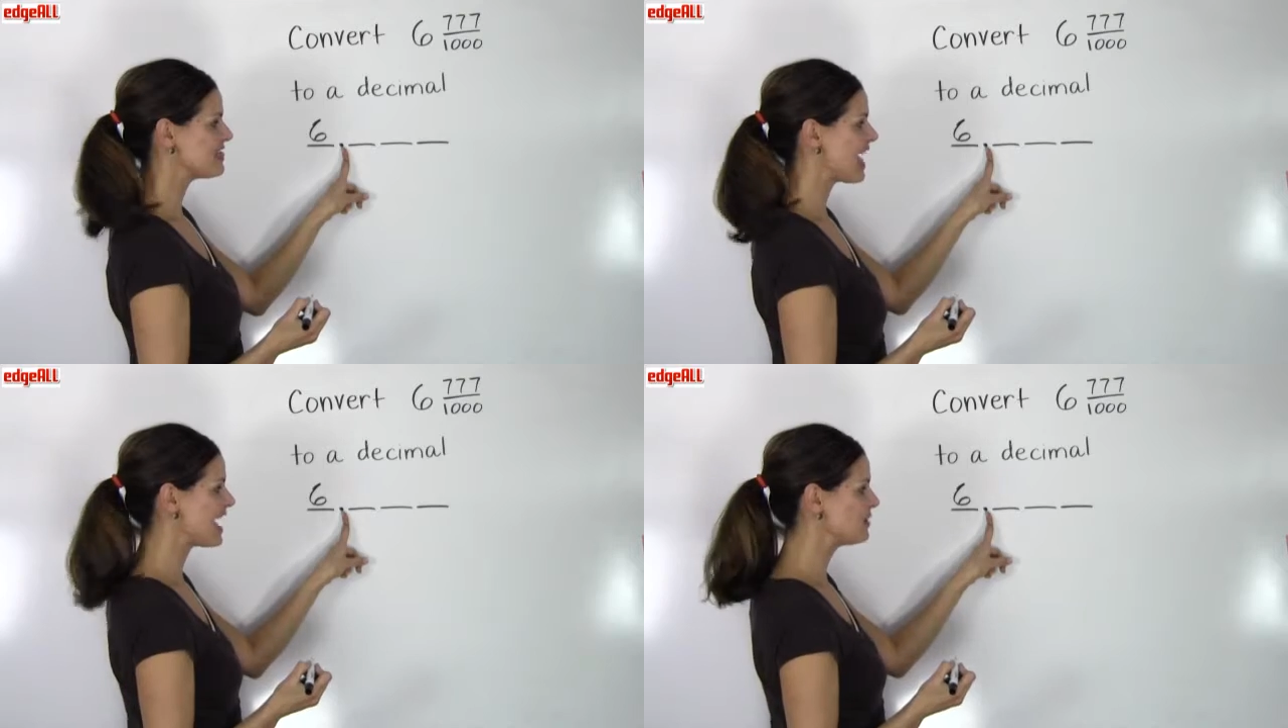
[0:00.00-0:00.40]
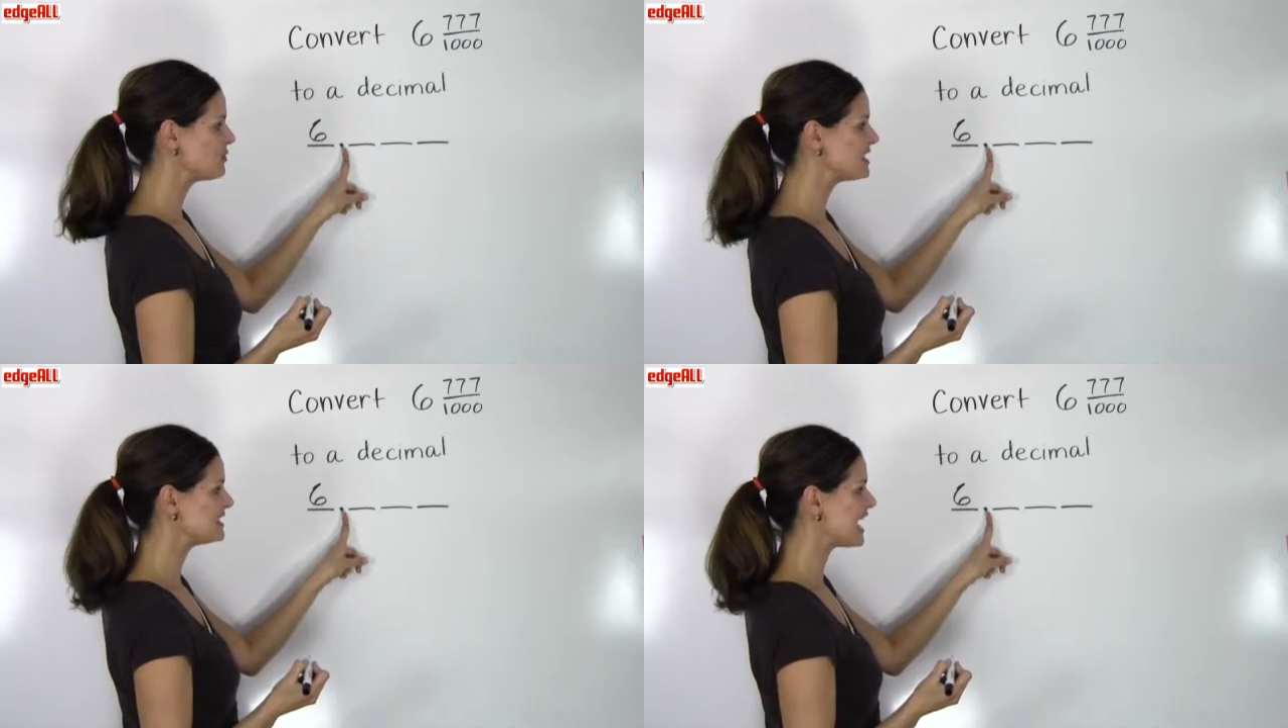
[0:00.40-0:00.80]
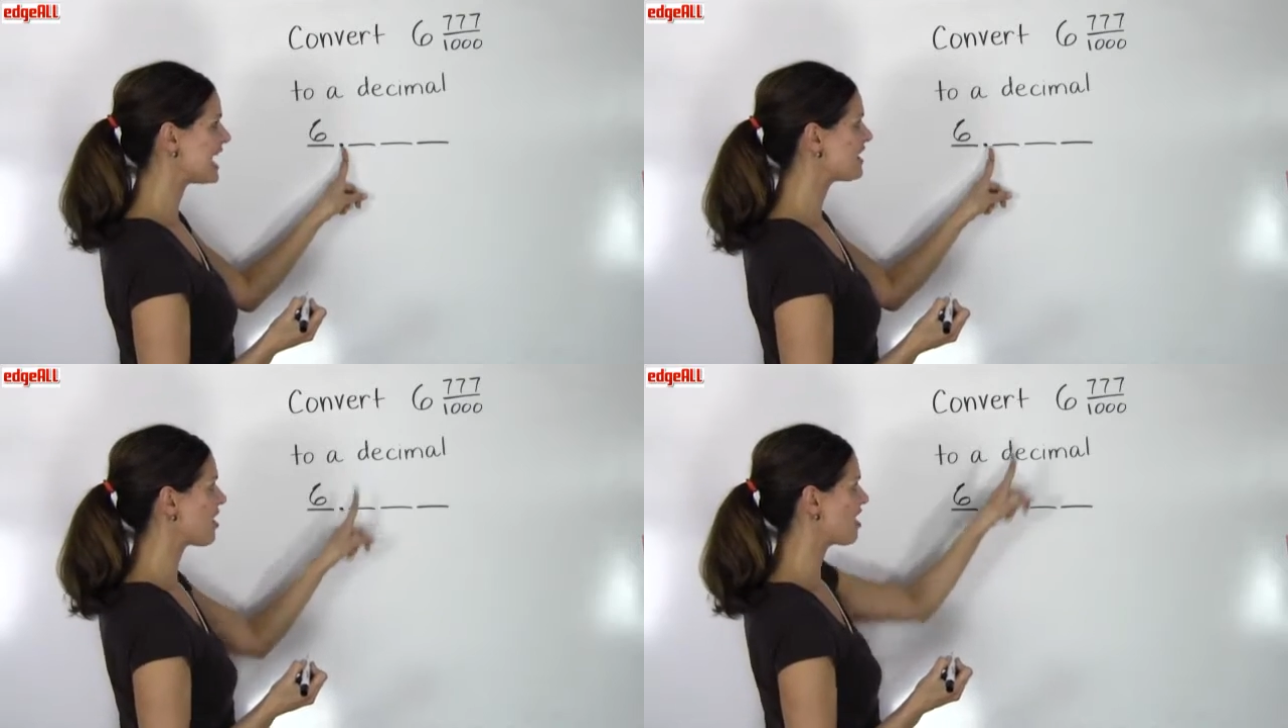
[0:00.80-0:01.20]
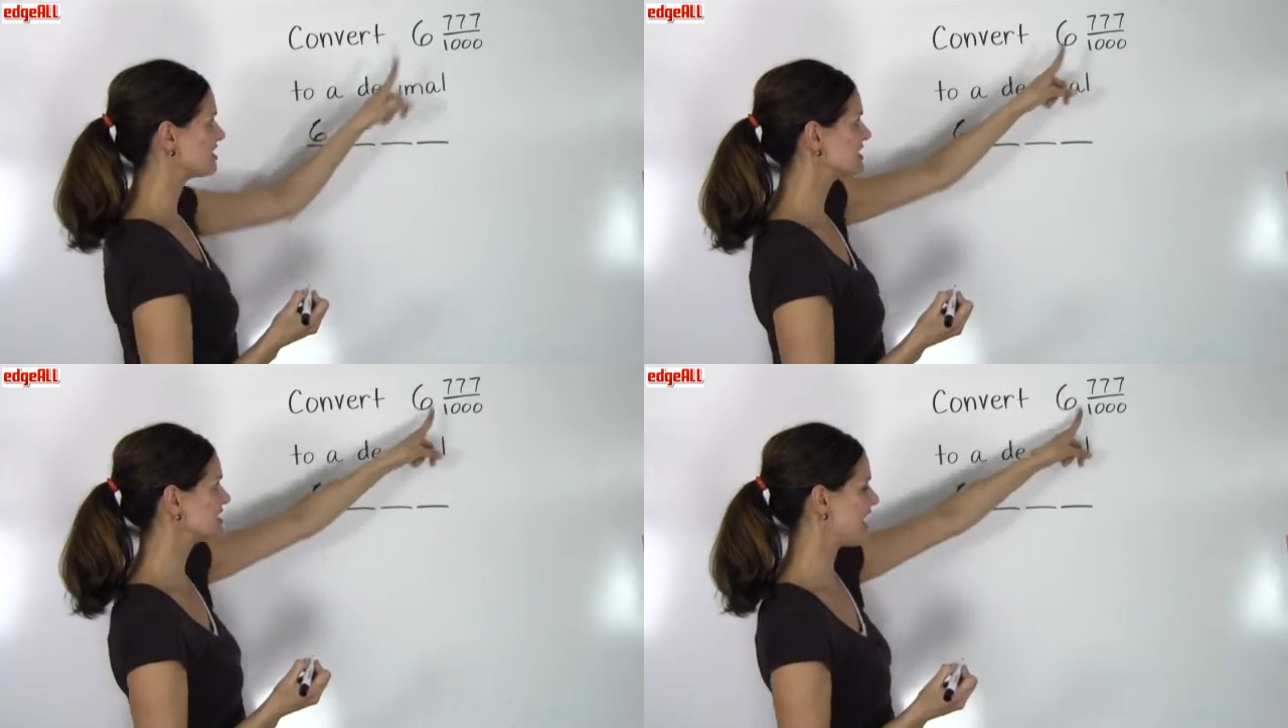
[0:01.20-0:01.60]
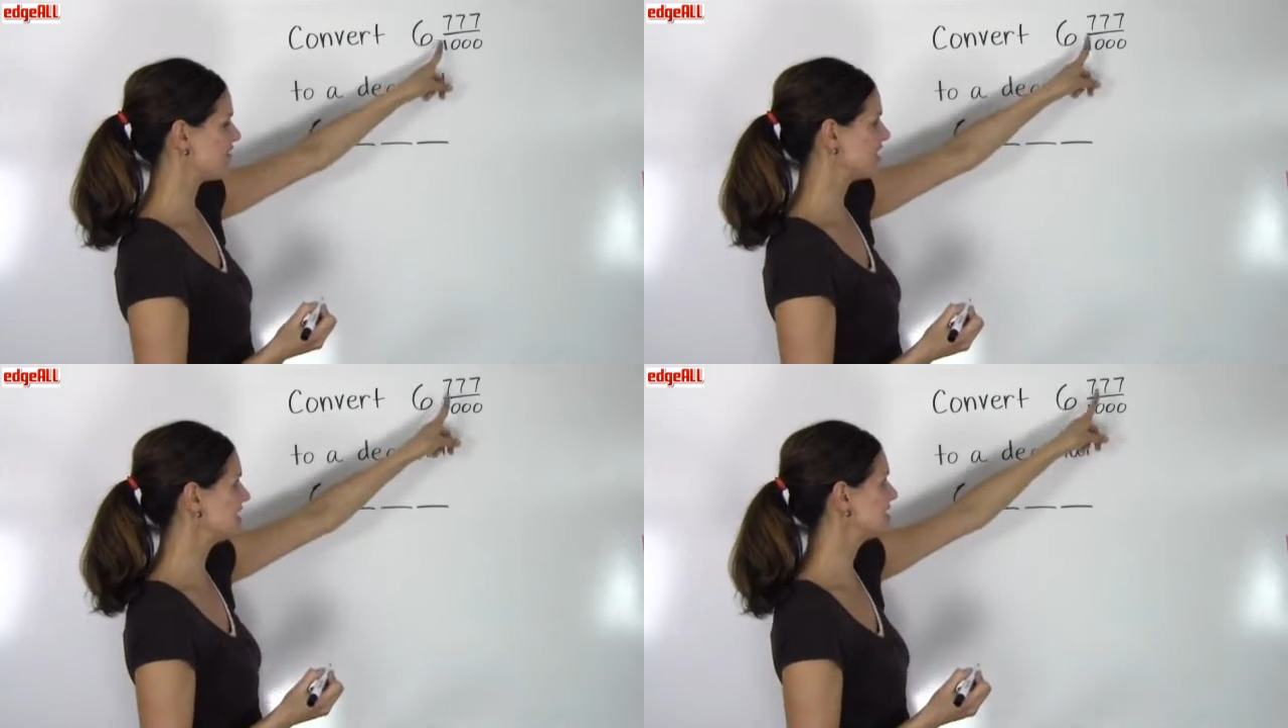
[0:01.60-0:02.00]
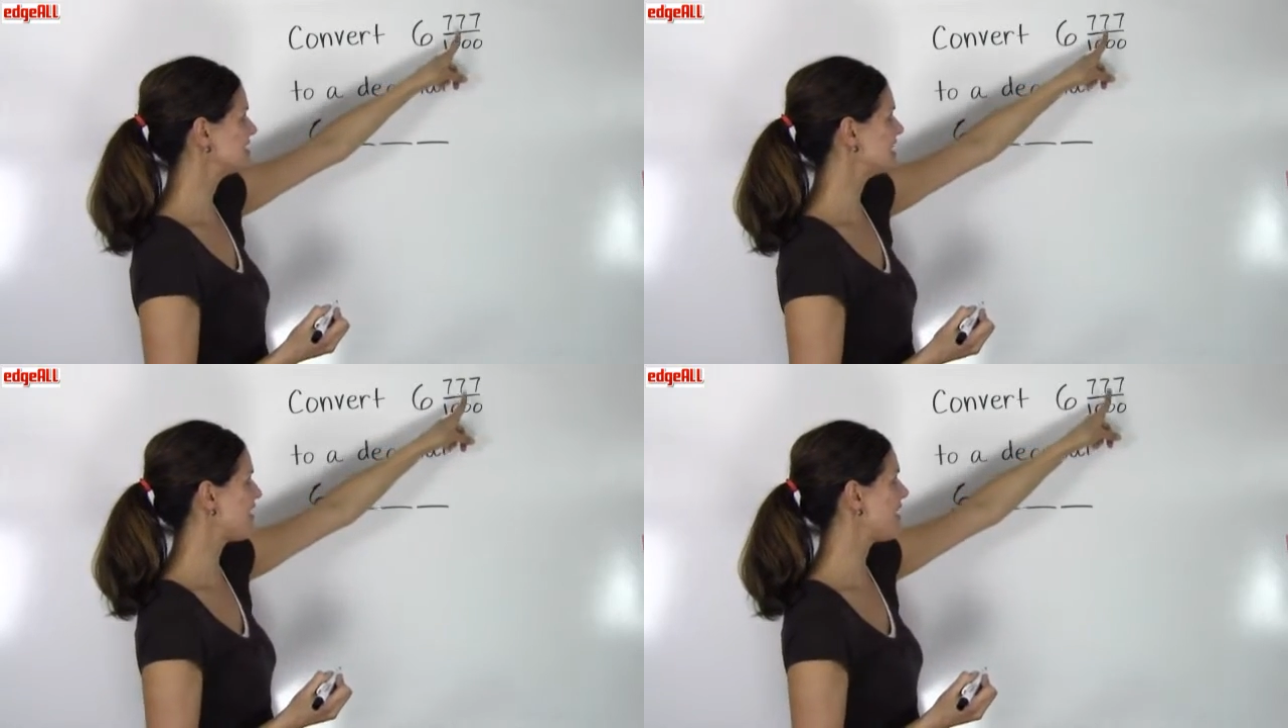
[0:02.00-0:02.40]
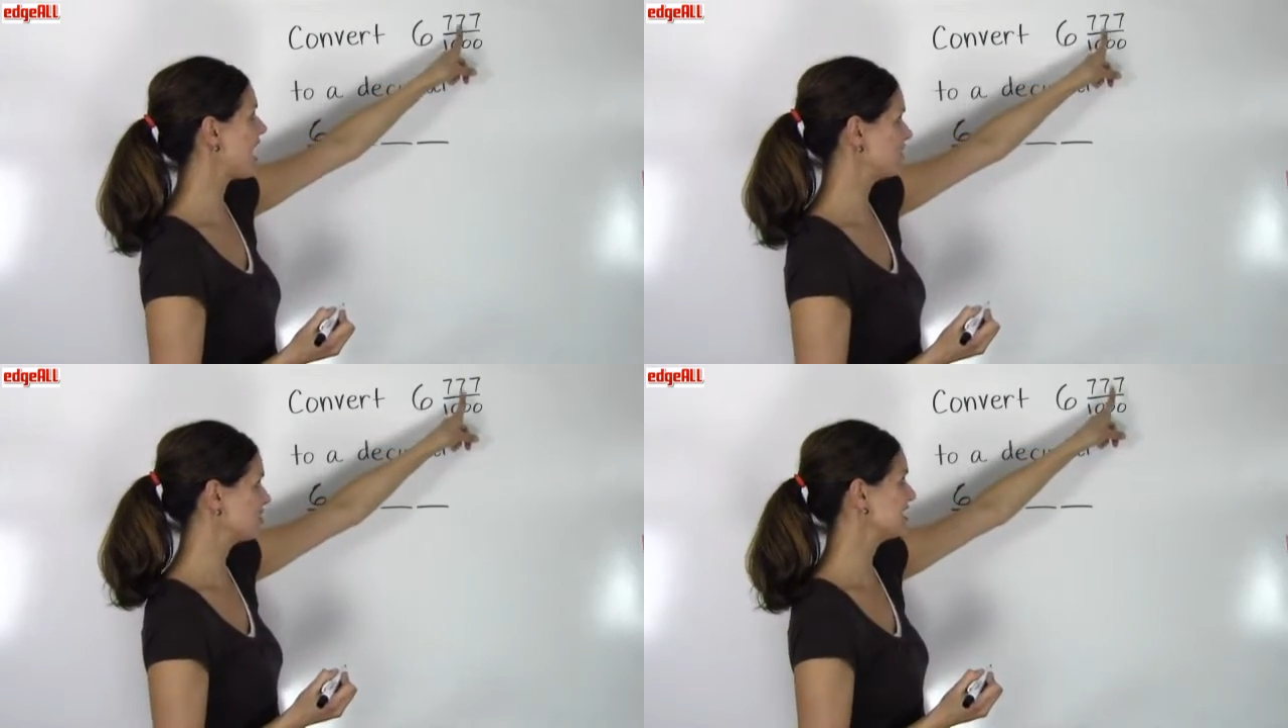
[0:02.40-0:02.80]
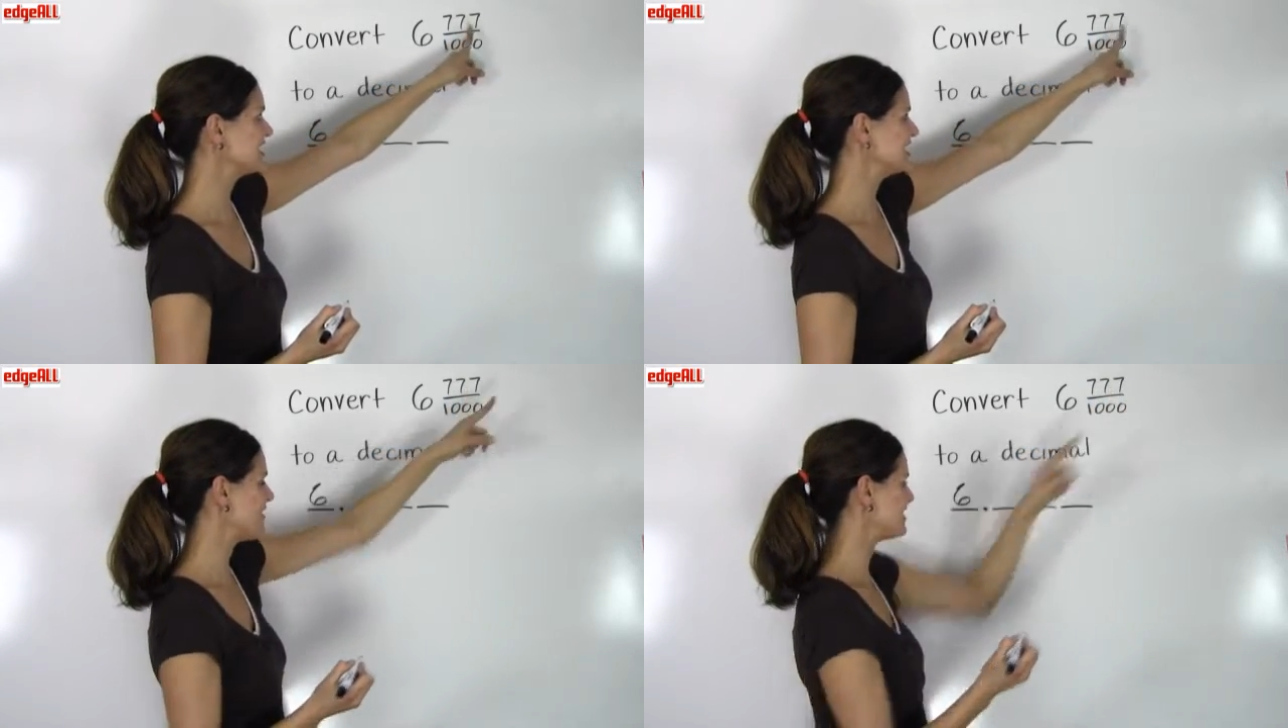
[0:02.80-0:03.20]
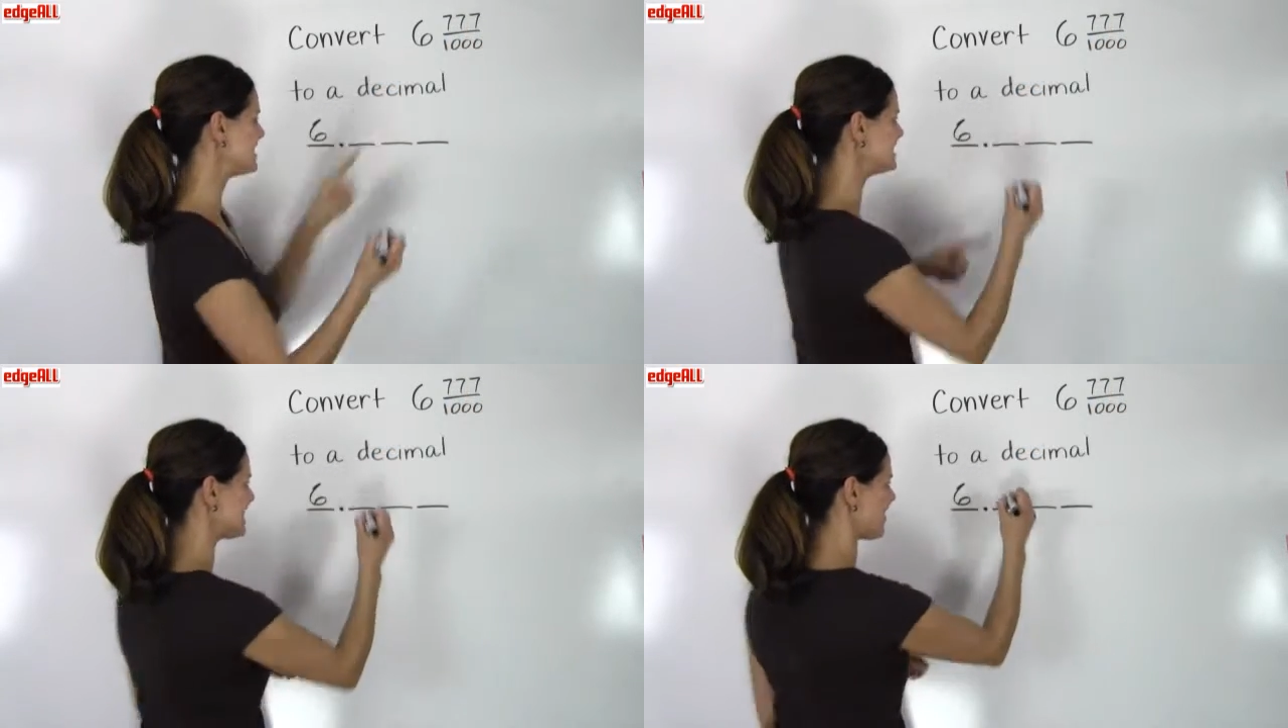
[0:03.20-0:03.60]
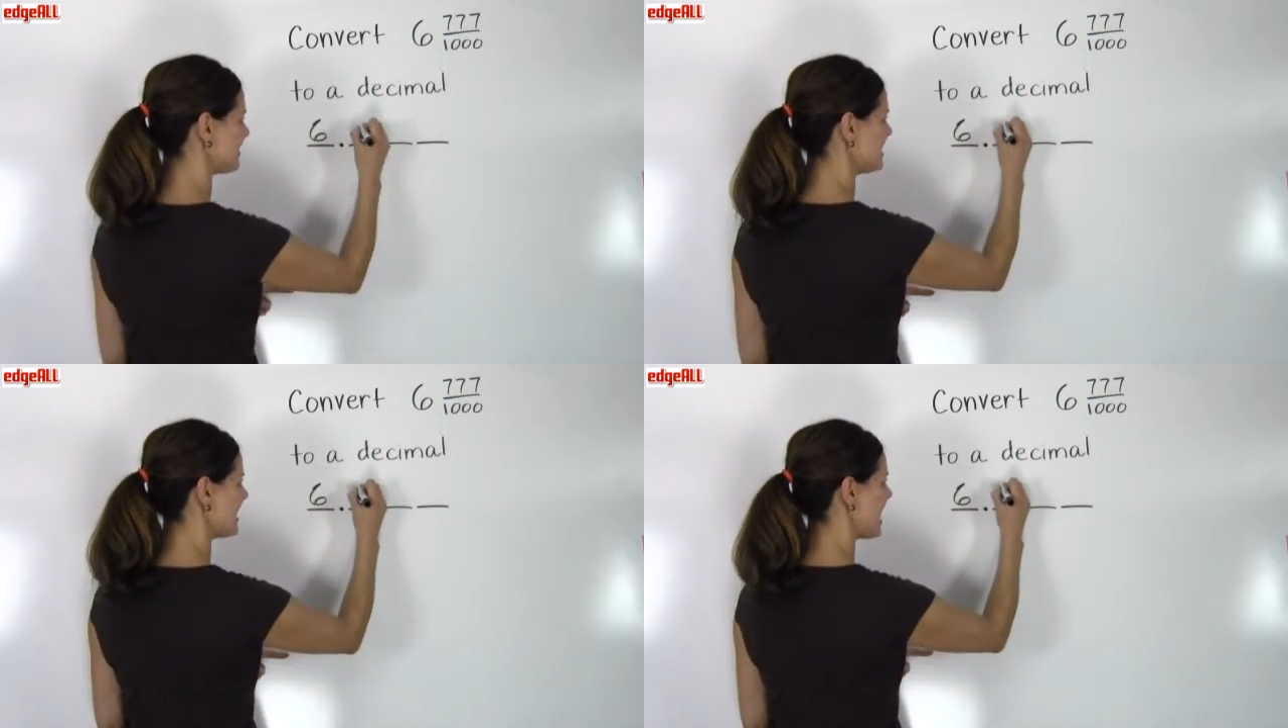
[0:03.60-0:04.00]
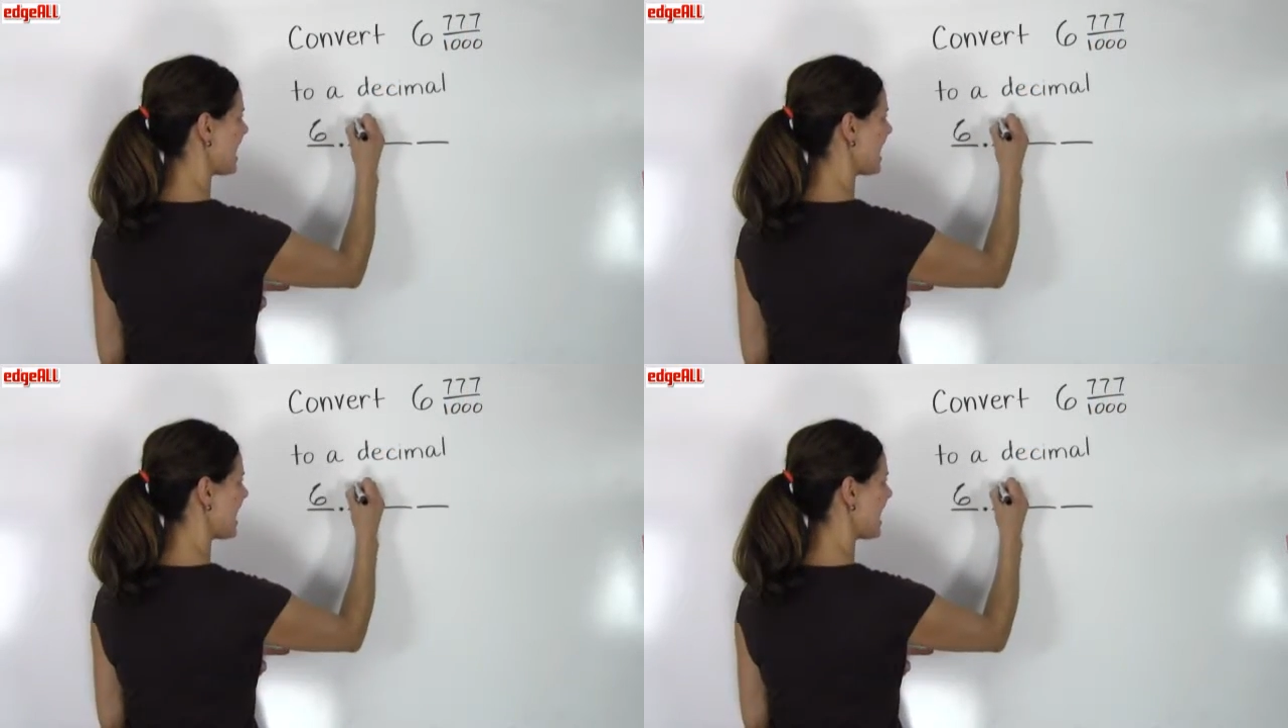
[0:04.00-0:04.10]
then we take our 777